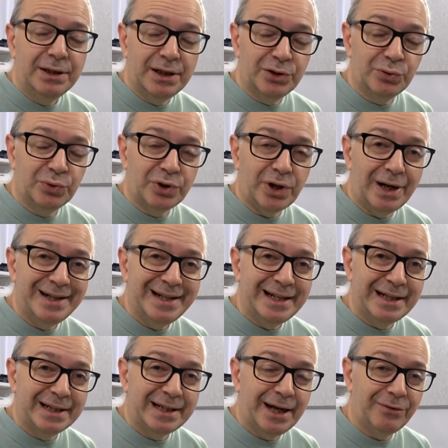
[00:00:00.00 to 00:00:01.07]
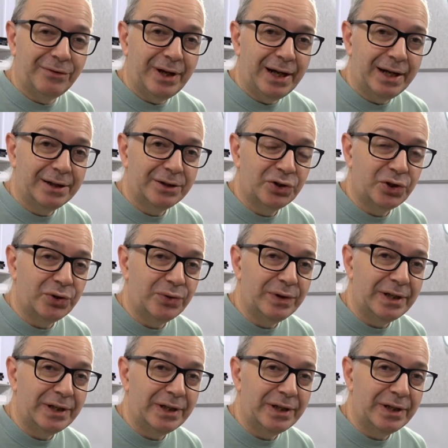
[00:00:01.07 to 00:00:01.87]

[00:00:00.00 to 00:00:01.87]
There's also a link down there to